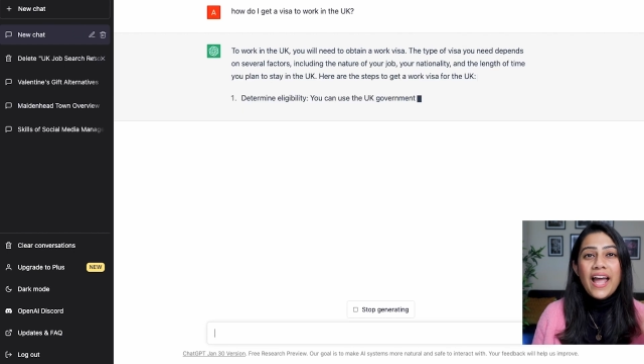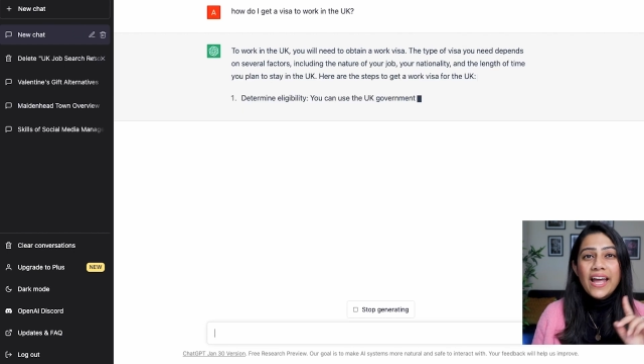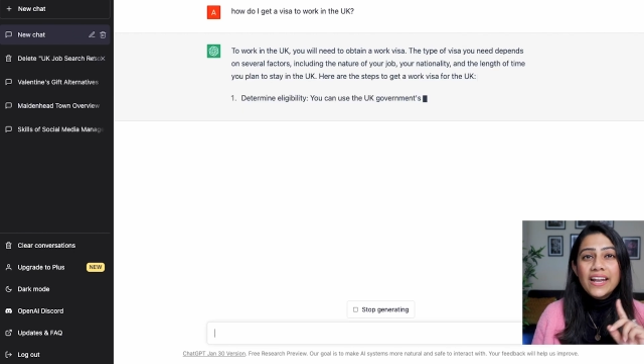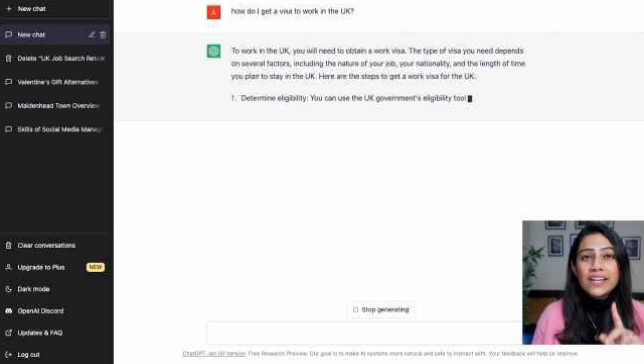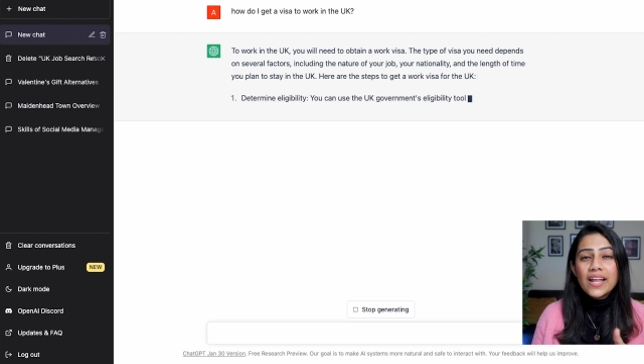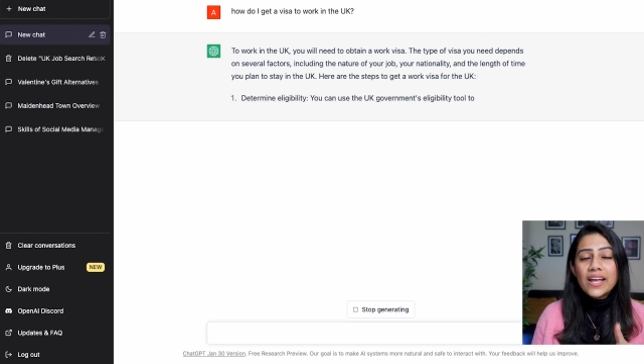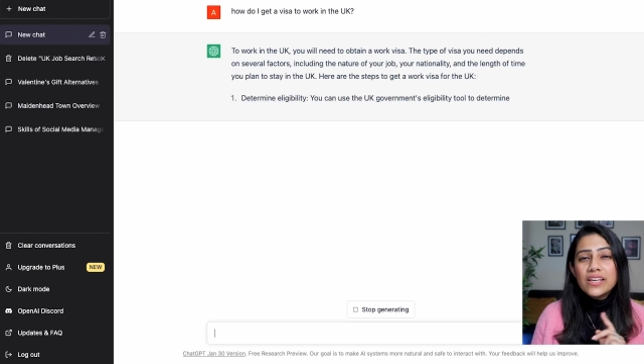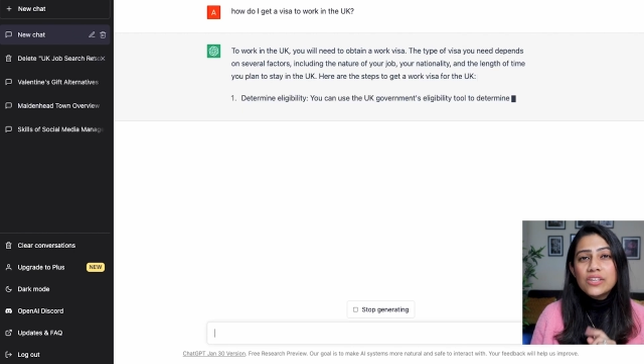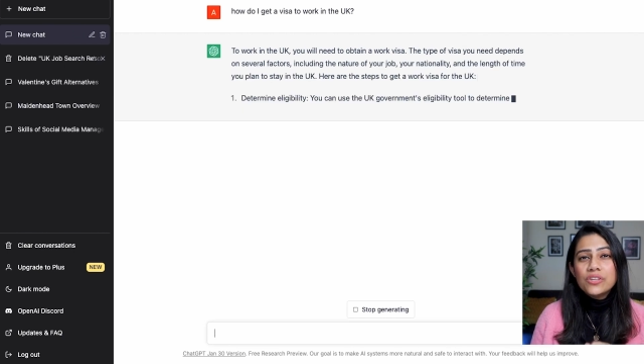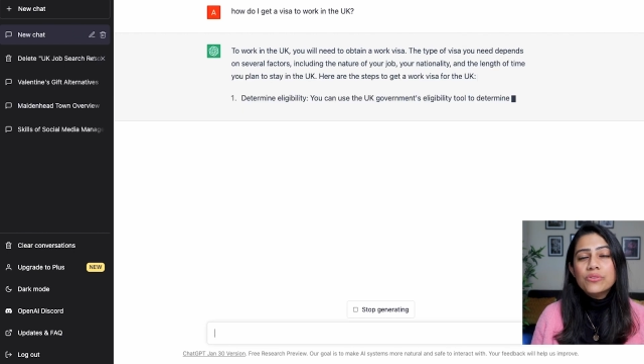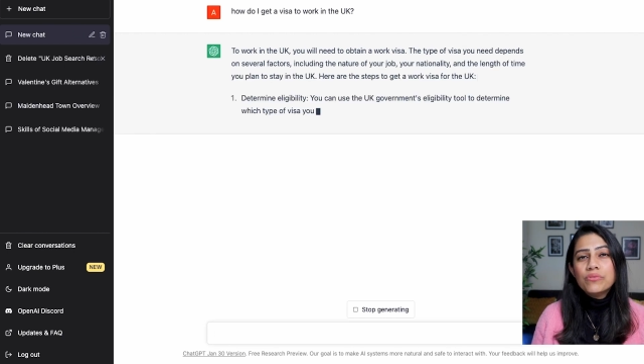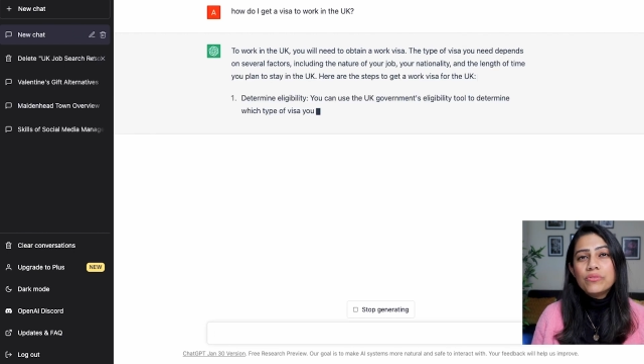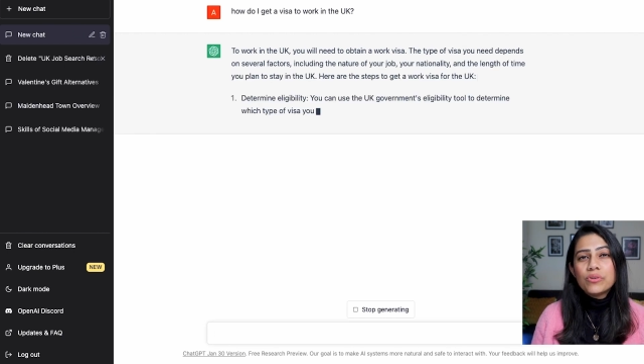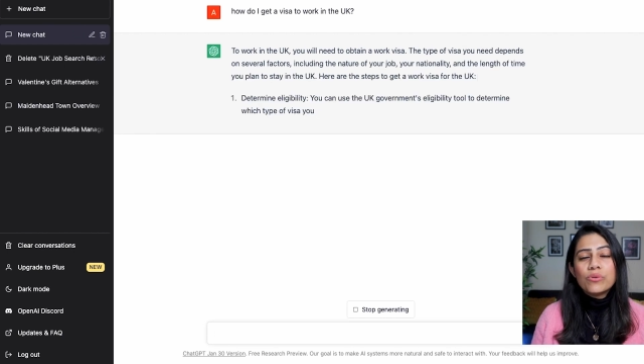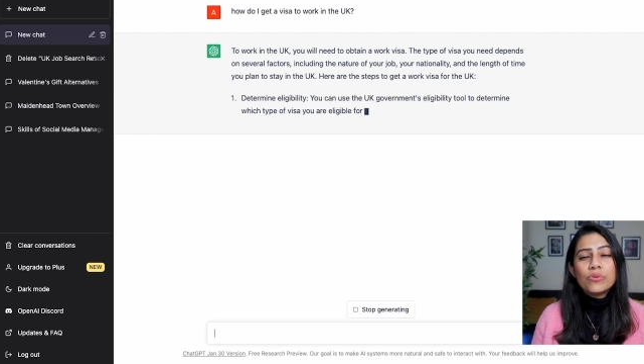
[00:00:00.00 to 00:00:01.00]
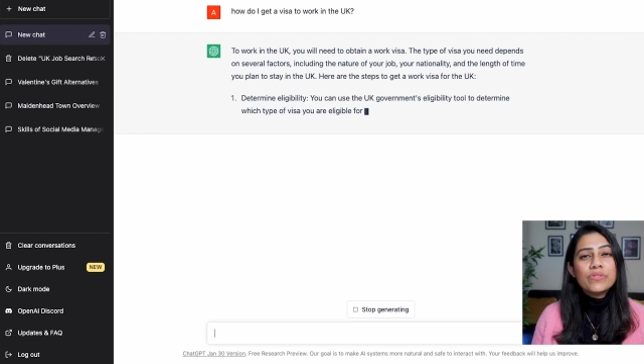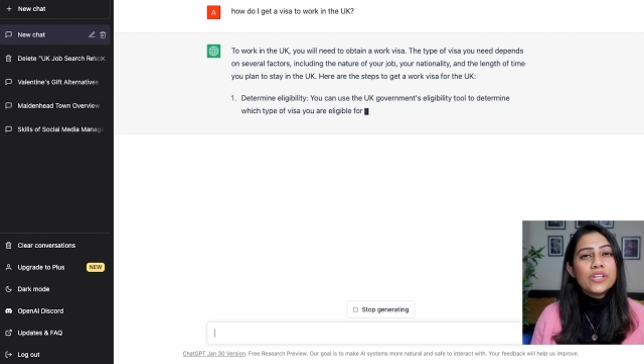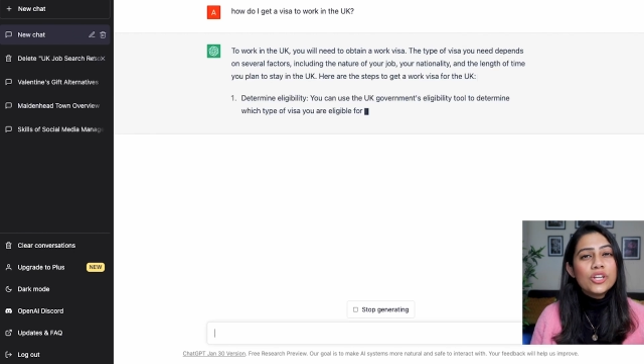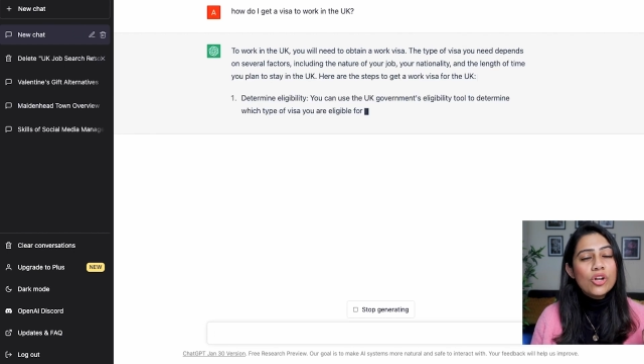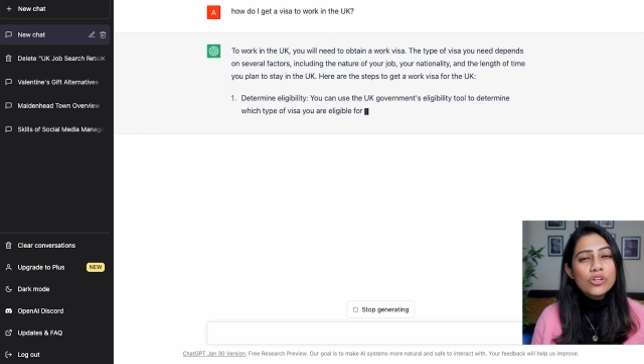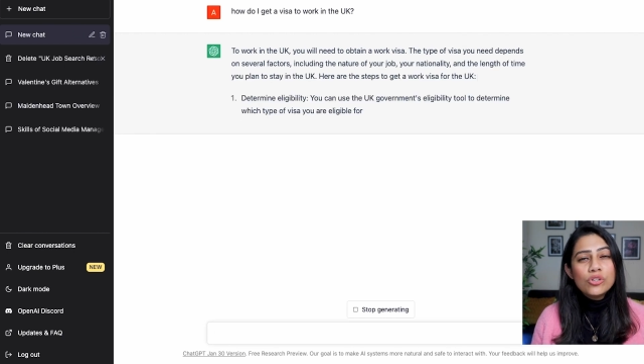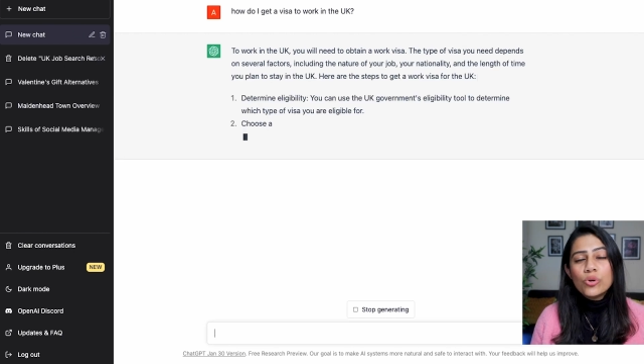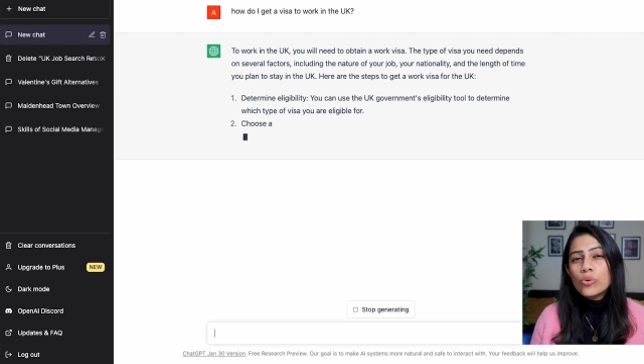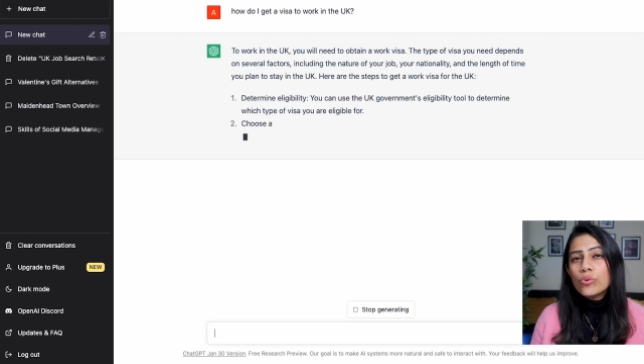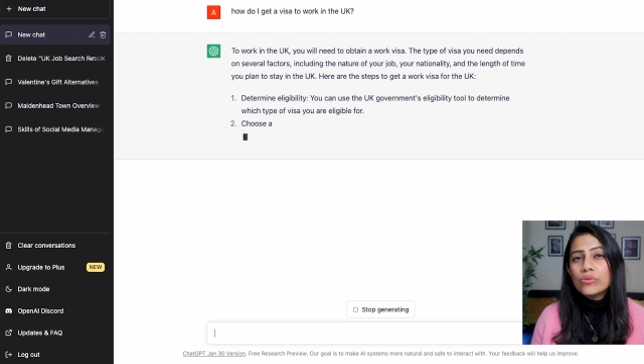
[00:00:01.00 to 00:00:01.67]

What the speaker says: And like you know, they don't